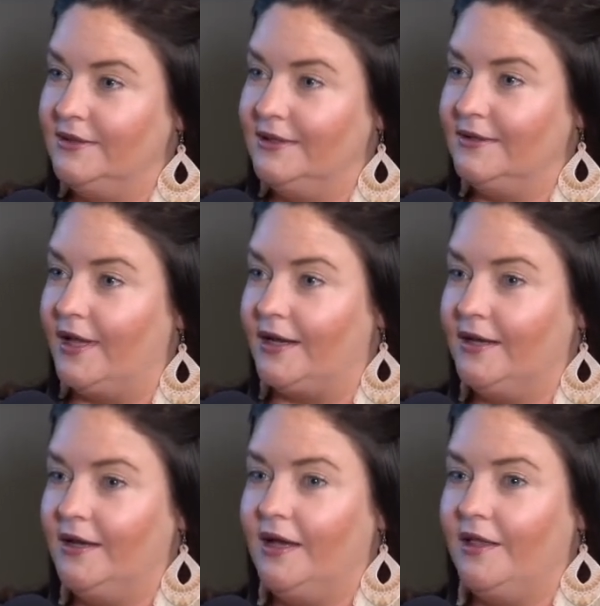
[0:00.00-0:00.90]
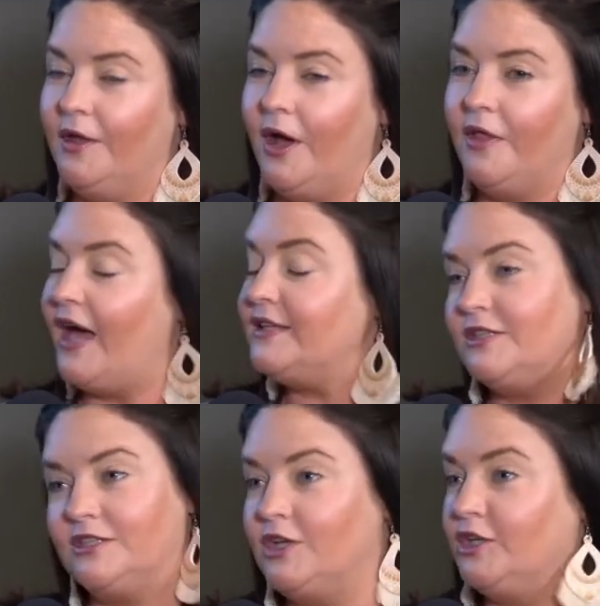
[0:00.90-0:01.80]
Like, that's
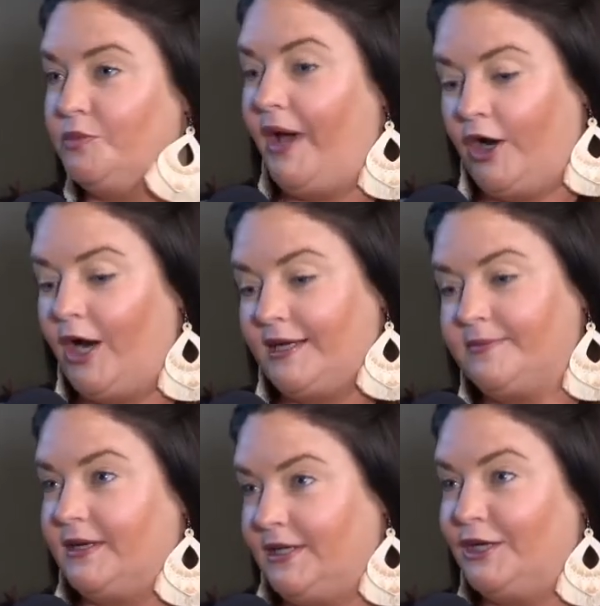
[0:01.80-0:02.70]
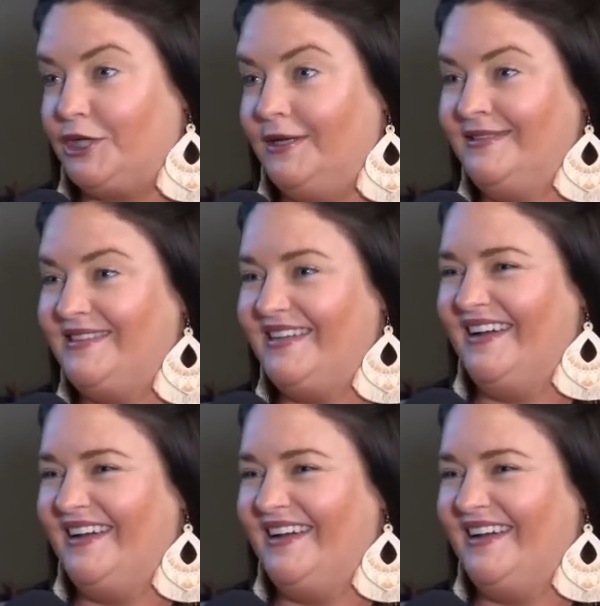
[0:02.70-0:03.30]
such better expectations.